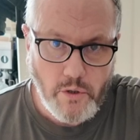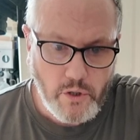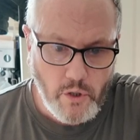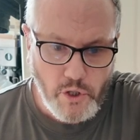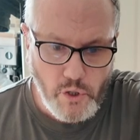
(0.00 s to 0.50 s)
I'm
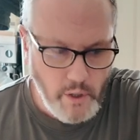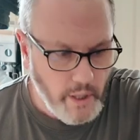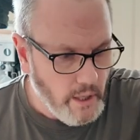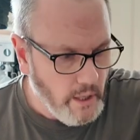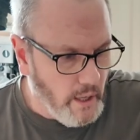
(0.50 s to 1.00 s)
just going to show
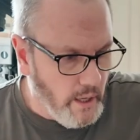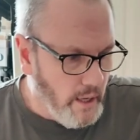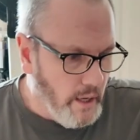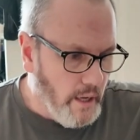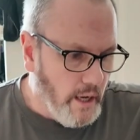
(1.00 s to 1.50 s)
you
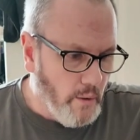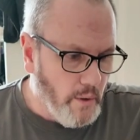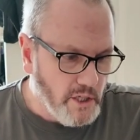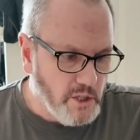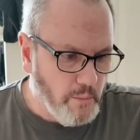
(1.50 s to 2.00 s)
how
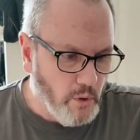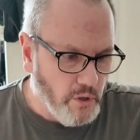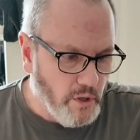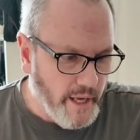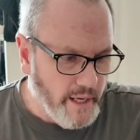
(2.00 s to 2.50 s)
we actually
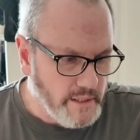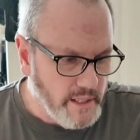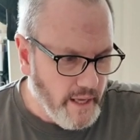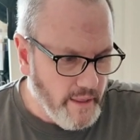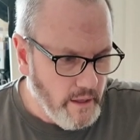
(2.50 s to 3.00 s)
put the other end
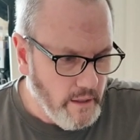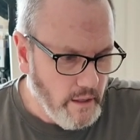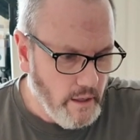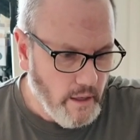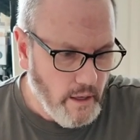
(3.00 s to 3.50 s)
together,
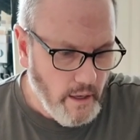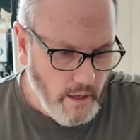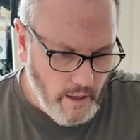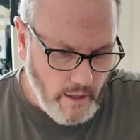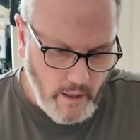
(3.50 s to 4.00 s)

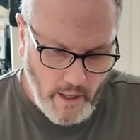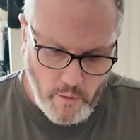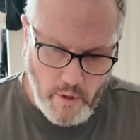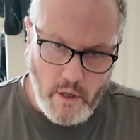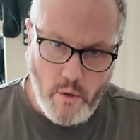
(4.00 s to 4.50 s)
how
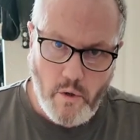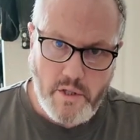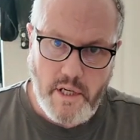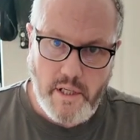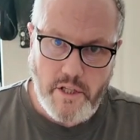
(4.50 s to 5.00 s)
it all
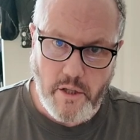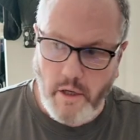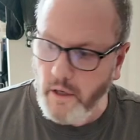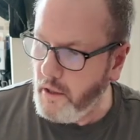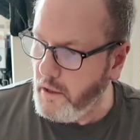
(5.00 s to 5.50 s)
goes into
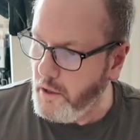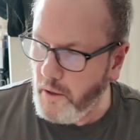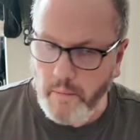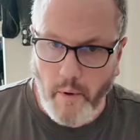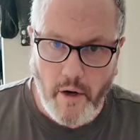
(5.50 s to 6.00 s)

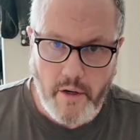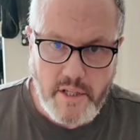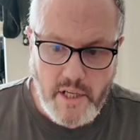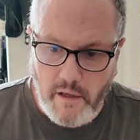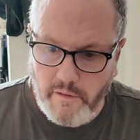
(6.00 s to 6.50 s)
the bar
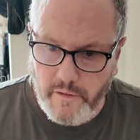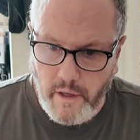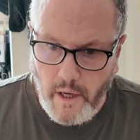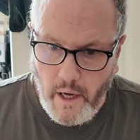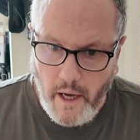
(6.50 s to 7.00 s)
itself,
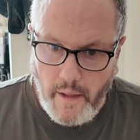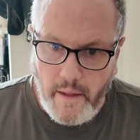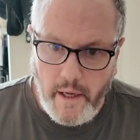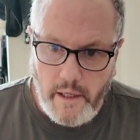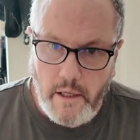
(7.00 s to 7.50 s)

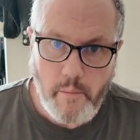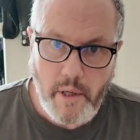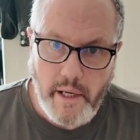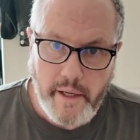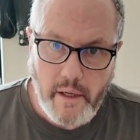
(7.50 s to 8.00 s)
and then a little
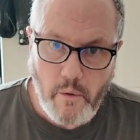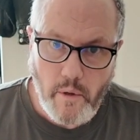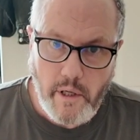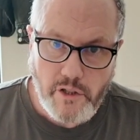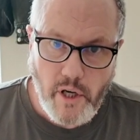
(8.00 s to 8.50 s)
bit later
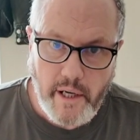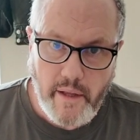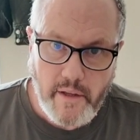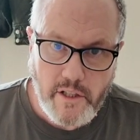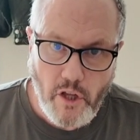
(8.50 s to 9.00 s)
we'll try and
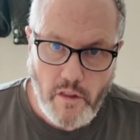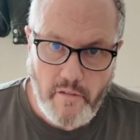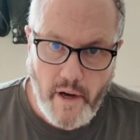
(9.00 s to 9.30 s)
get these on the